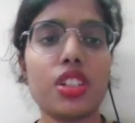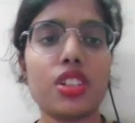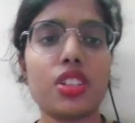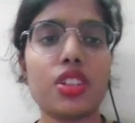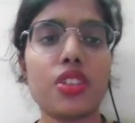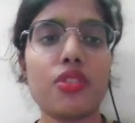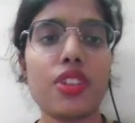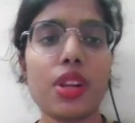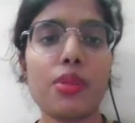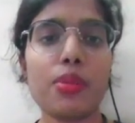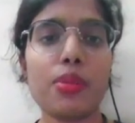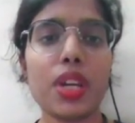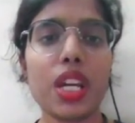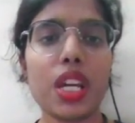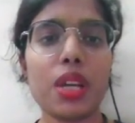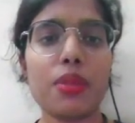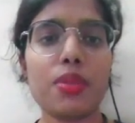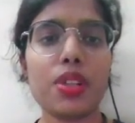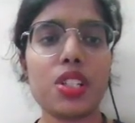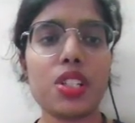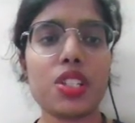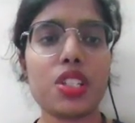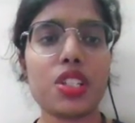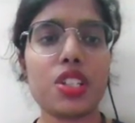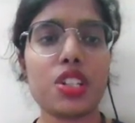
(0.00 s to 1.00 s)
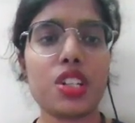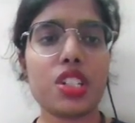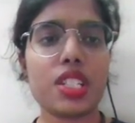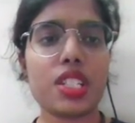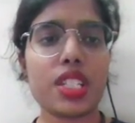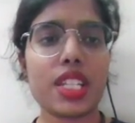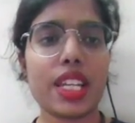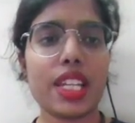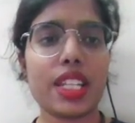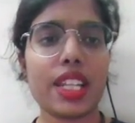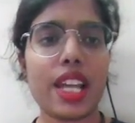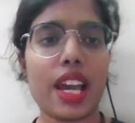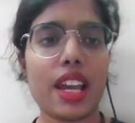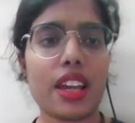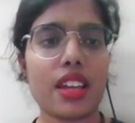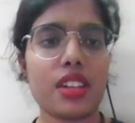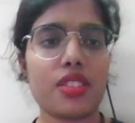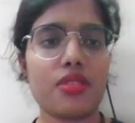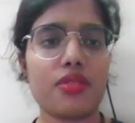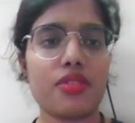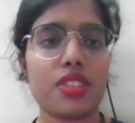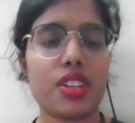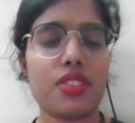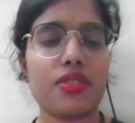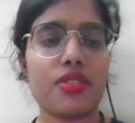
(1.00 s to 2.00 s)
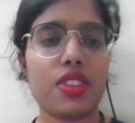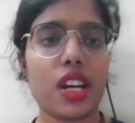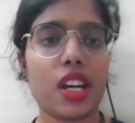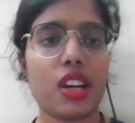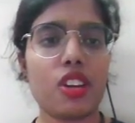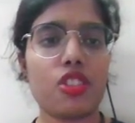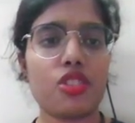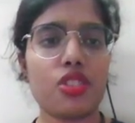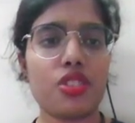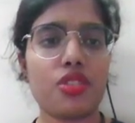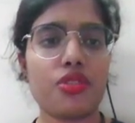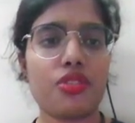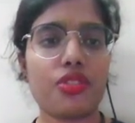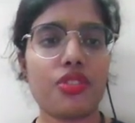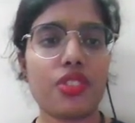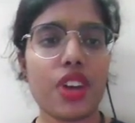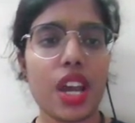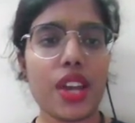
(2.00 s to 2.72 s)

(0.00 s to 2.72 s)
You will be able to see that we found